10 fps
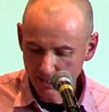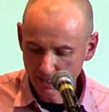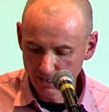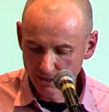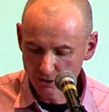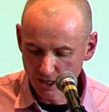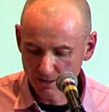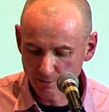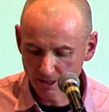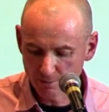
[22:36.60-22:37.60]
get a
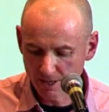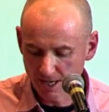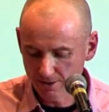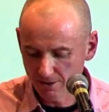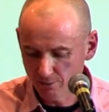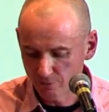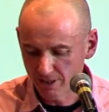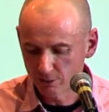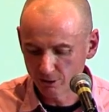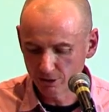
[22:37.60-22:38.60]
judgment about
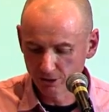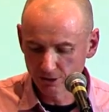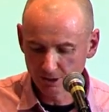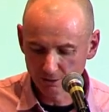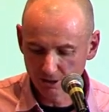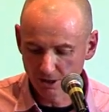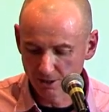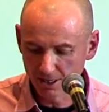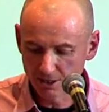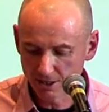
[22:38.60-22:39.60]
resource use. There was no
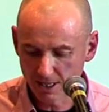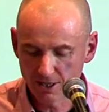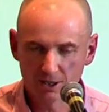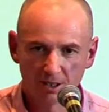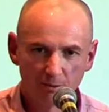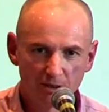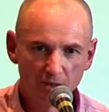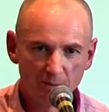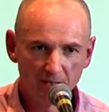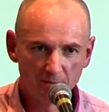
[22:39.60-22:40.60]
legislation that was
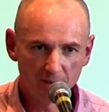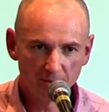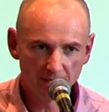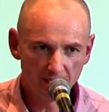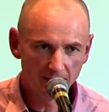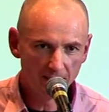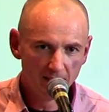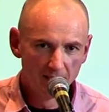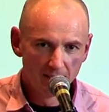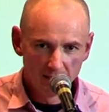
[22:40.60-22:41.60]
stopping them doing that.
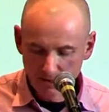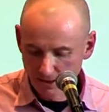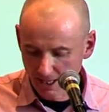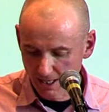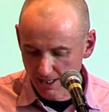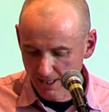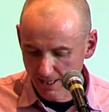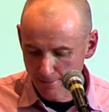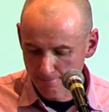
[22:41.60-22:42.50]
They